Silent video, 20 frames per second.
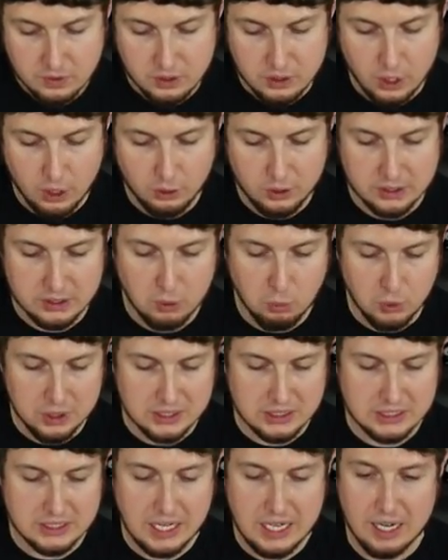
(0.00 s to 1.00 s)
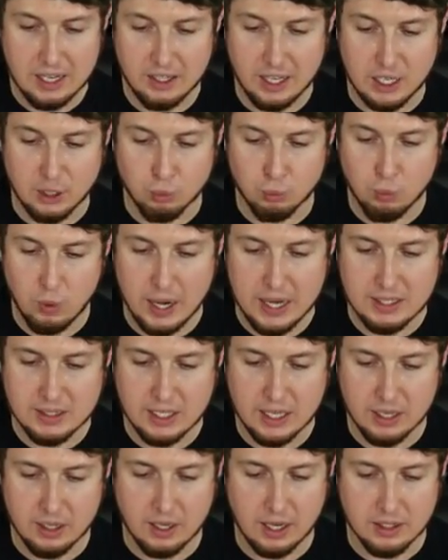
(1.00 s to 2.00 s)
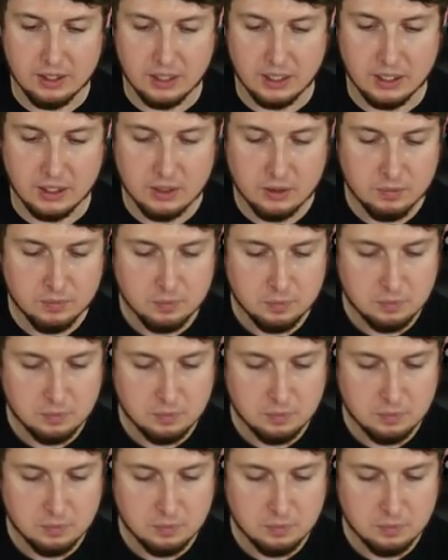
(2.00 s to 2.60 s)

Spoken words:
No, because it would say it, like, right there, I think.